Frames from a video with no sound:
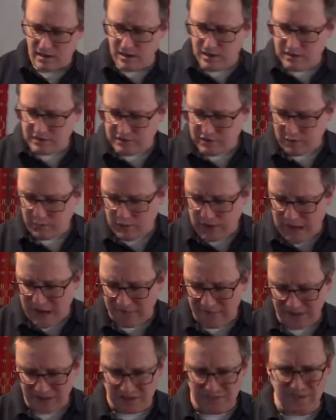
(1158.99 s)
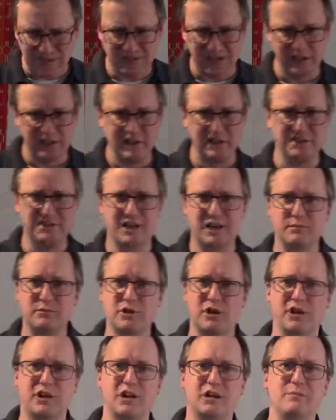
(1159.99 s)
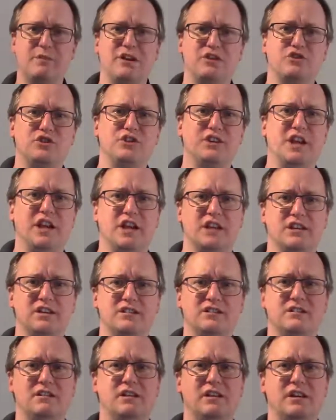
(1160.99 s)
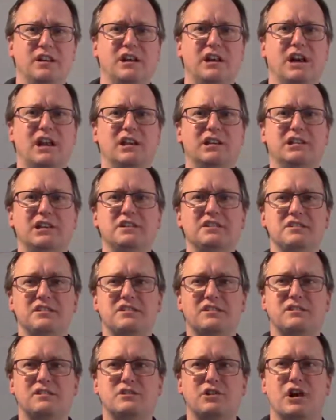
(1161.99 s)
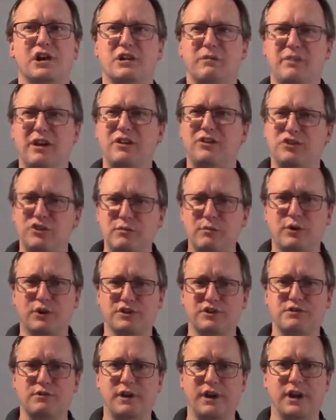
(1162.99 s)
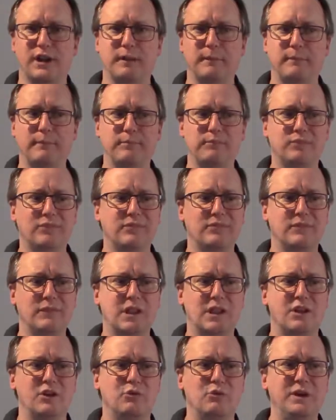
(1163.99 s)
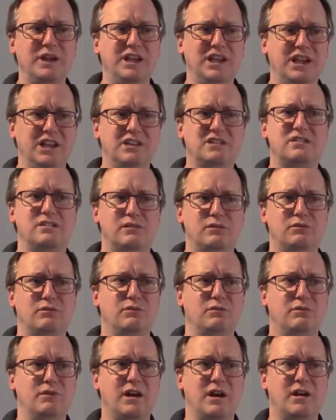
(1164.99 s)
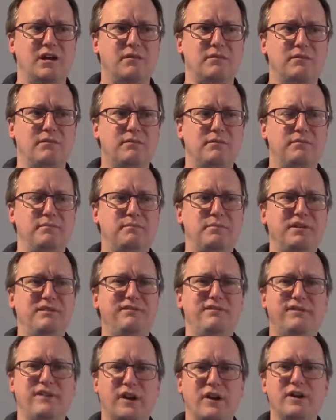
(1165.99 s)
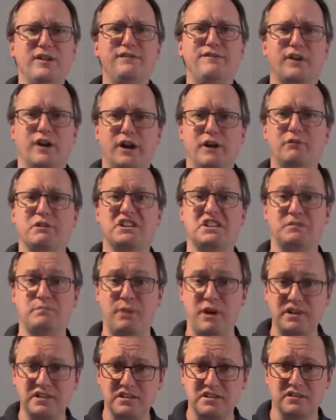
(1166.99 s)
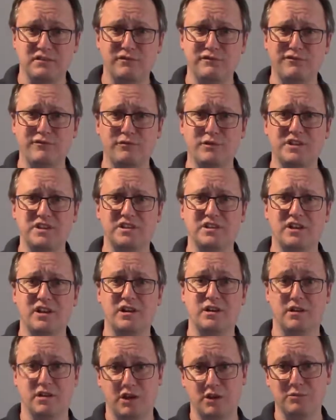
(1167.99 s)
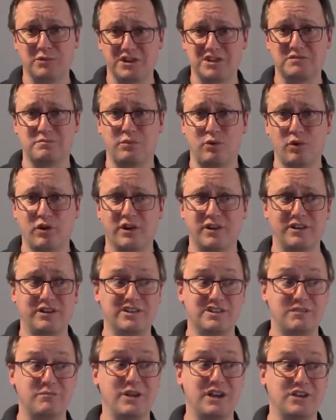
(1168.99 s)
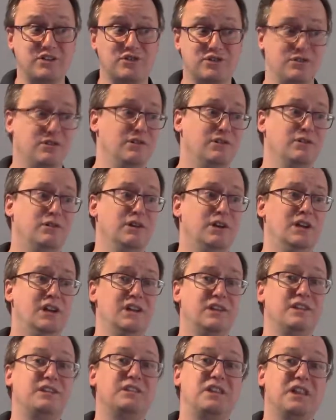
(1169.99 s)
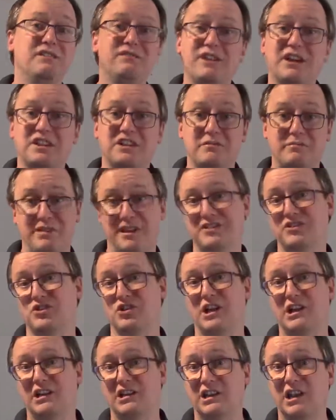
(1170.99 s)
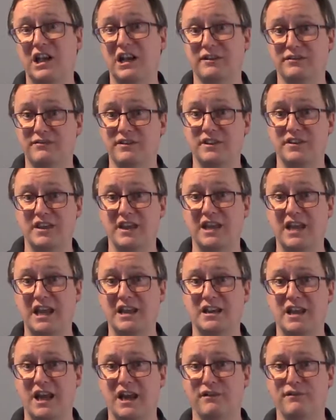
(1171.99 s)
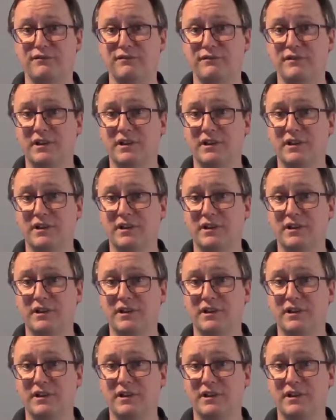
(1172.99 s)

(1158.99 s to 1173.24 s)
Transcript: So, having spent a little time talking about genetics, let's talk about newborn screening. We need to be very, very responsive when a human is born to make sure that they've got the best shot at life that they can have.